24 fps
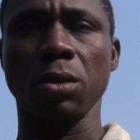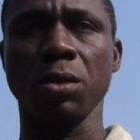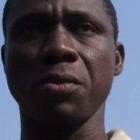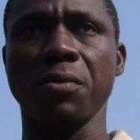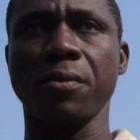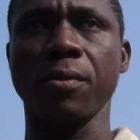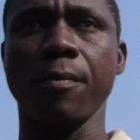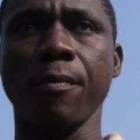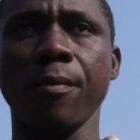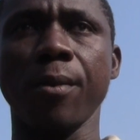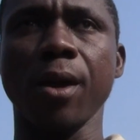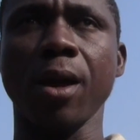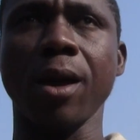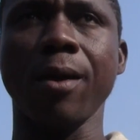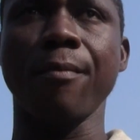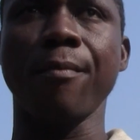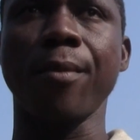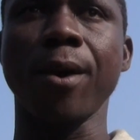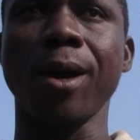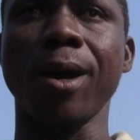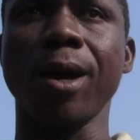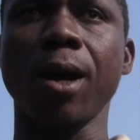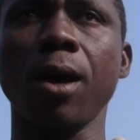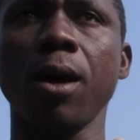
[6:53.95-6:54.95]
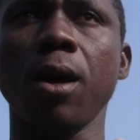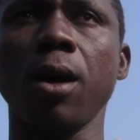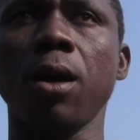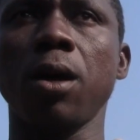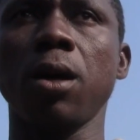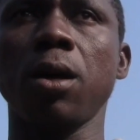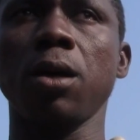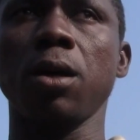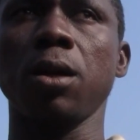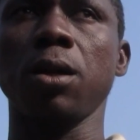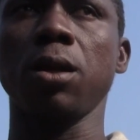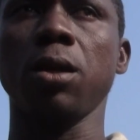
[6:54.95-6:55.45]
Moyamba
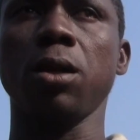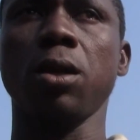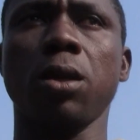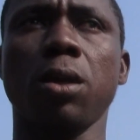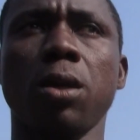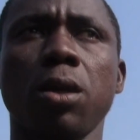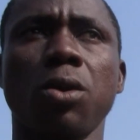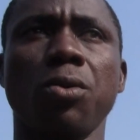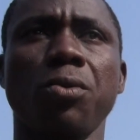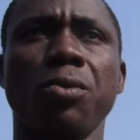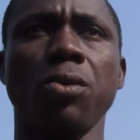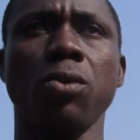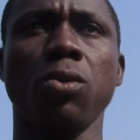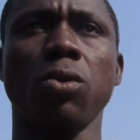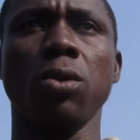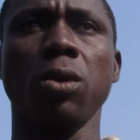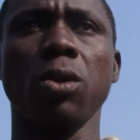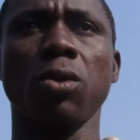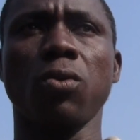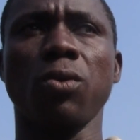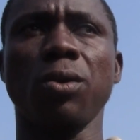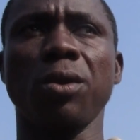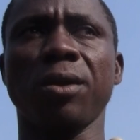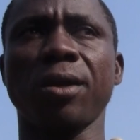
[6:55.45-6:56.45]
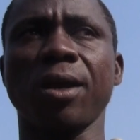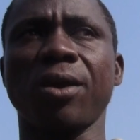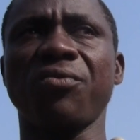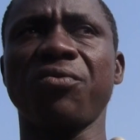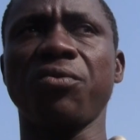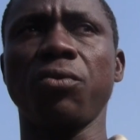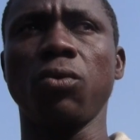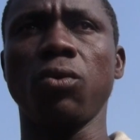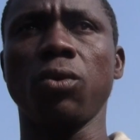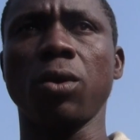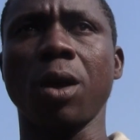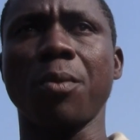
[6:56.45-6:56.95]
and carry you and going to
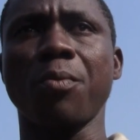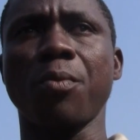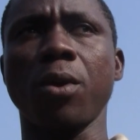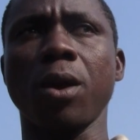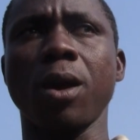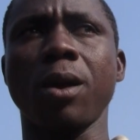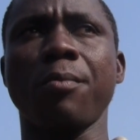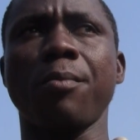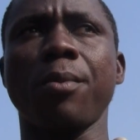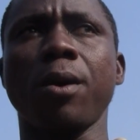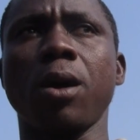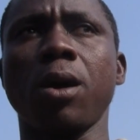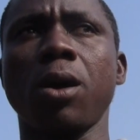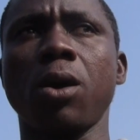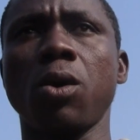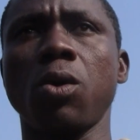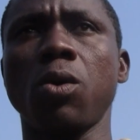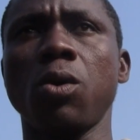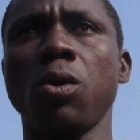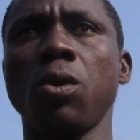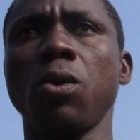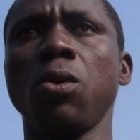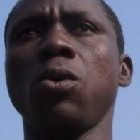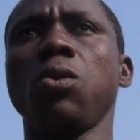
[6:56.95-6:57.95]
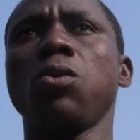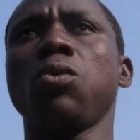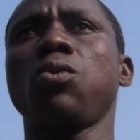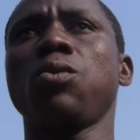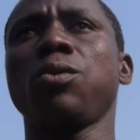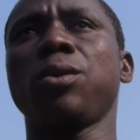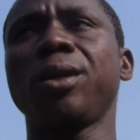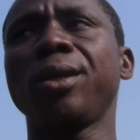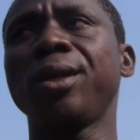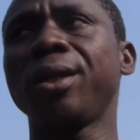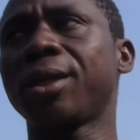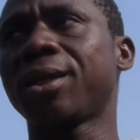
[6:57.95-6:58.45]
have you in Moyamba.
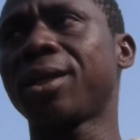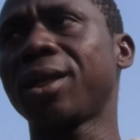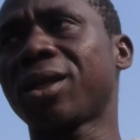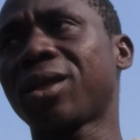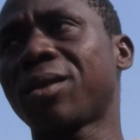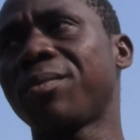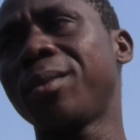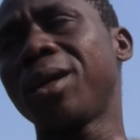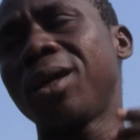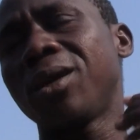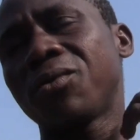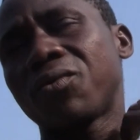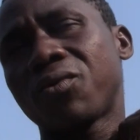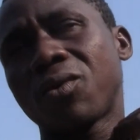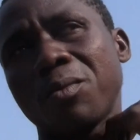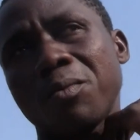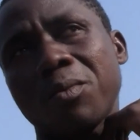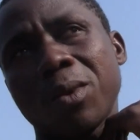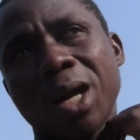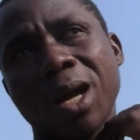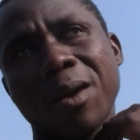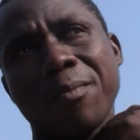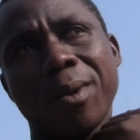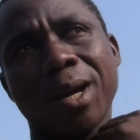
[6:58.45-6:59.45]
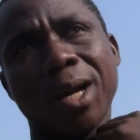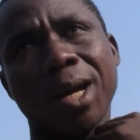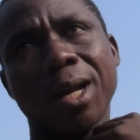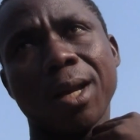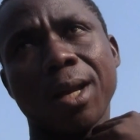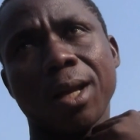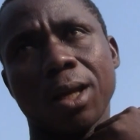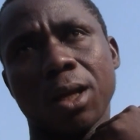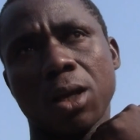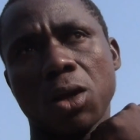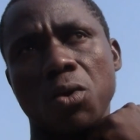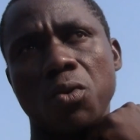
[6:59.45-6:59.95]
We give the statement from Moyamba,
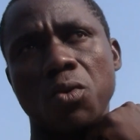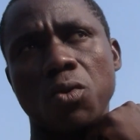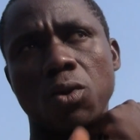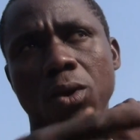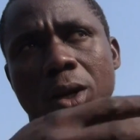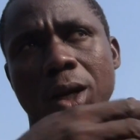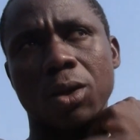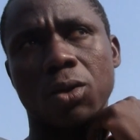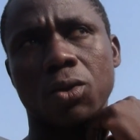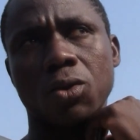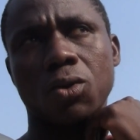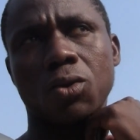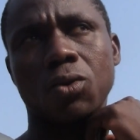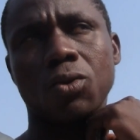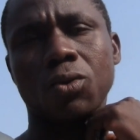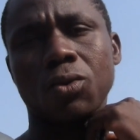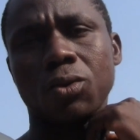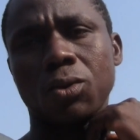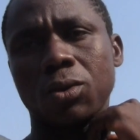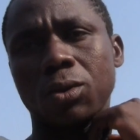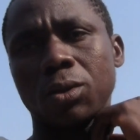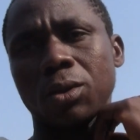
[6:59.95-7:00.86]
the carry you at all.